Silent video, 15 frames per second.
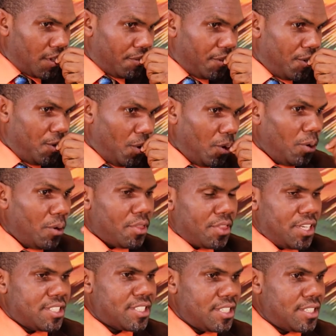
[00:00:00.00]
if you know
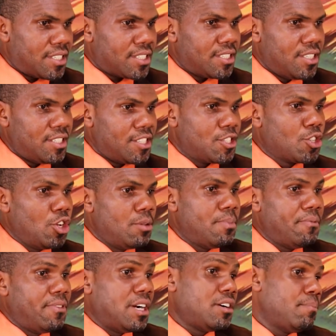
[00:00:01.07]
this is going to
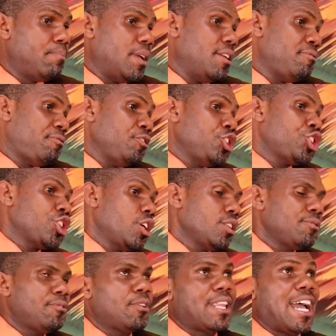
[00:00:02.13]
be very beneficial
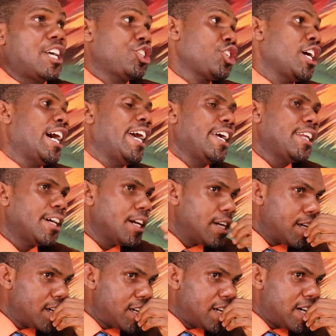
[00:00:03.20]
for that child,
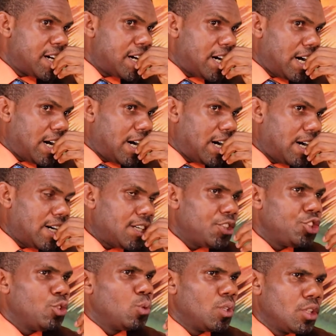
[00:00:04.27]

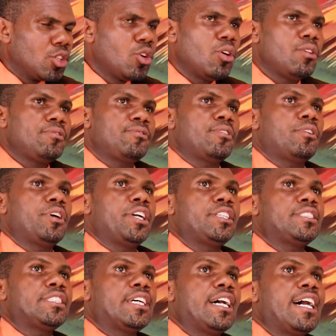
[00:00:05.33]
you will go for
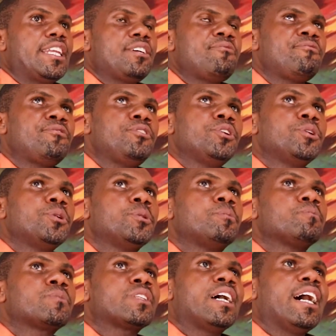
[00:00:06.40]
it. And
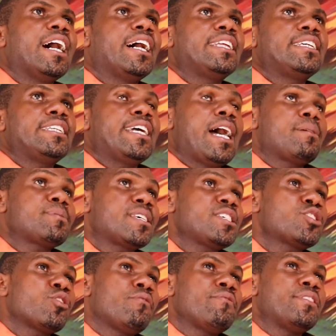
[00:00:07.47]
in the
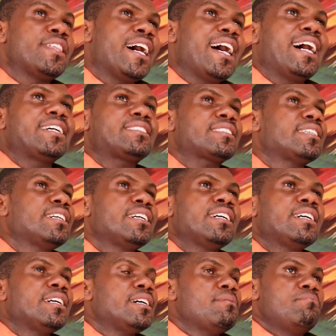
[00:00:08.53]
absence of that,
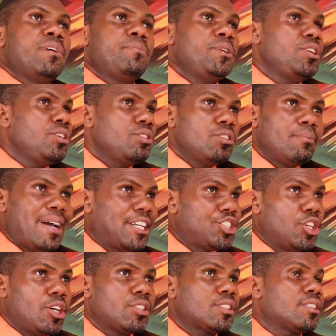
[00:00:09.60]
maybe you might
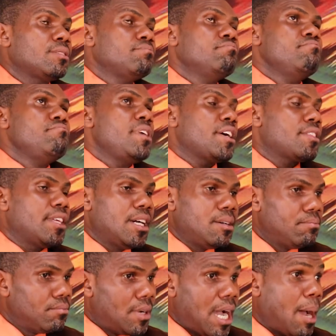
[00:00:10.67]
just make
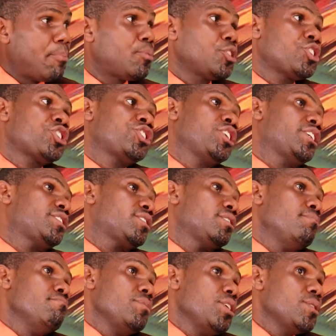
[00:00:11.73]
them appreciate
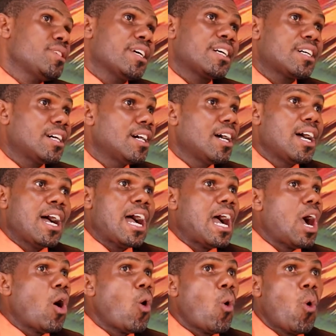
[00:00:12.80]
the music
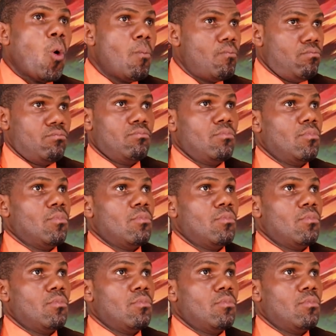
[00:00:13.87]
at home.